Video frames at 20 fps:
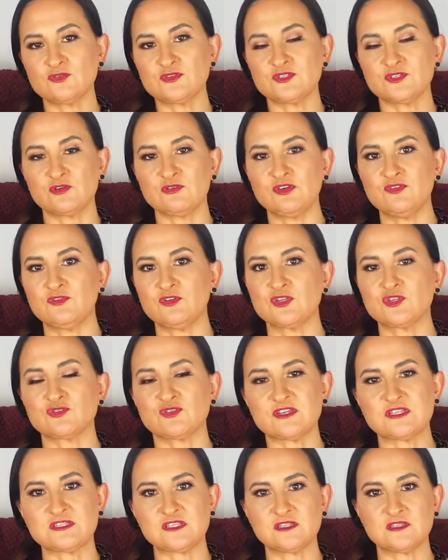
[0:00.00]
so if you're
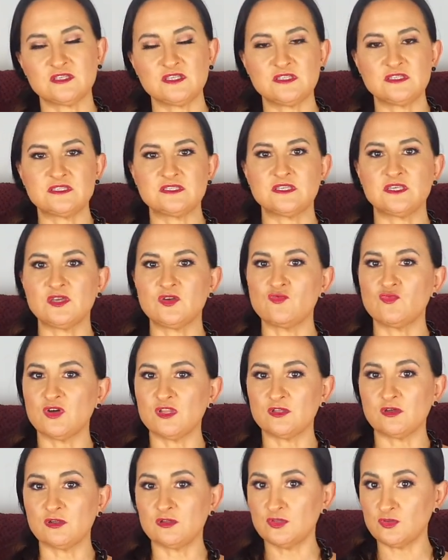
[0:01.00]
interested in seeing
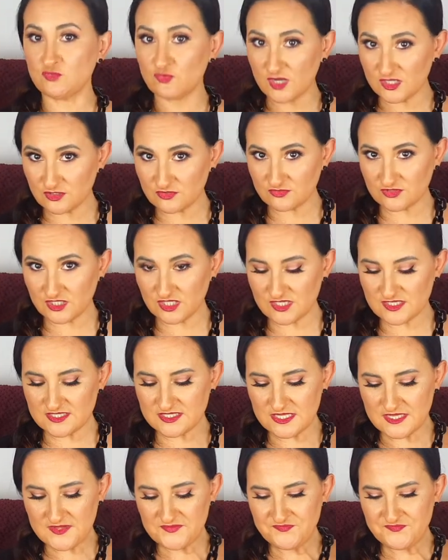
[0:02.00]
only one of these,